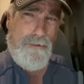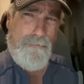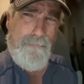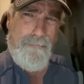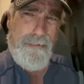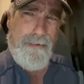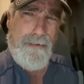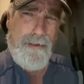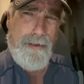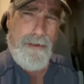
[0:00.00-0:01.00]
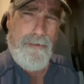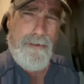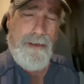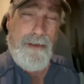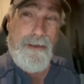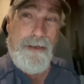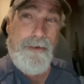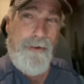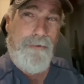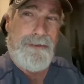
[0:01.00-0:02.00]
You know, you
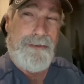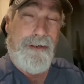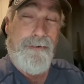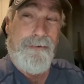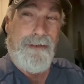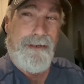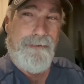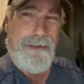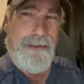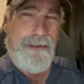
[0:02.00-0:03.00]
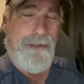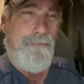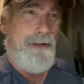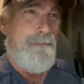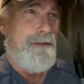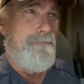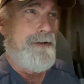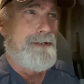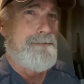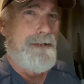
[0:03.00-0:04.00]
know I wouldn't start like giving him
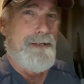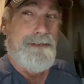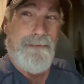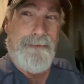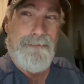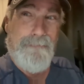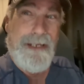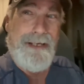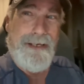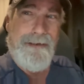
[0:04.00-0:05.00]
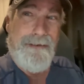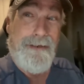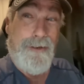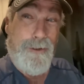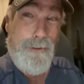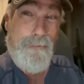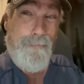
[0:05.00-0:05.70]
advice because it's me, you know.